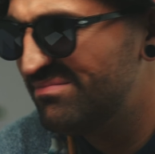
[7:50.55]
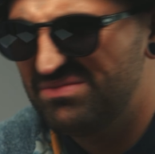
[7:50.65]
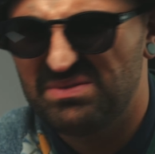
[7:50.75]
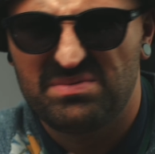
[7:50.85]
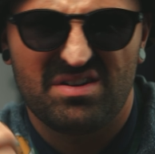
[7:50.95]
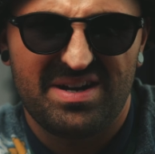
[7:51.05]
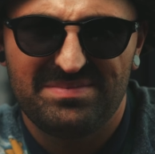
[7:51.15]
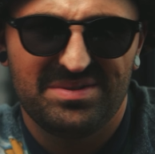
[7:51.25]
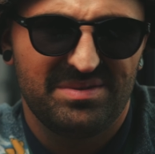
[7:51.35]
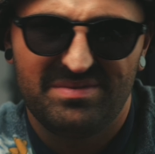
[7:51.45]
Subscribe
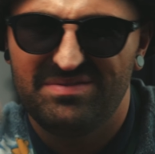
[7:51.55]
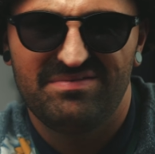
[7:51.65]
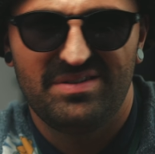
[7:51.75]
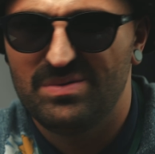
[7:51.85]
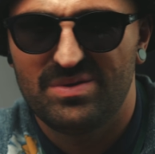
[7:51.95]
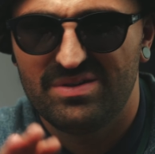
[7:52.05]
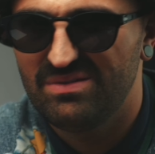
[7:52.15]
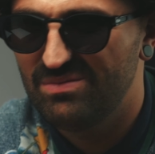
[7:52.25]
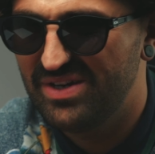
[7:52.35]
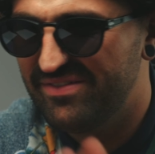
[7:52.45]
to him if you want to,
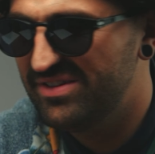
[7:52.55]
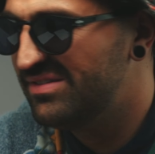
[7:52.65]
whatever.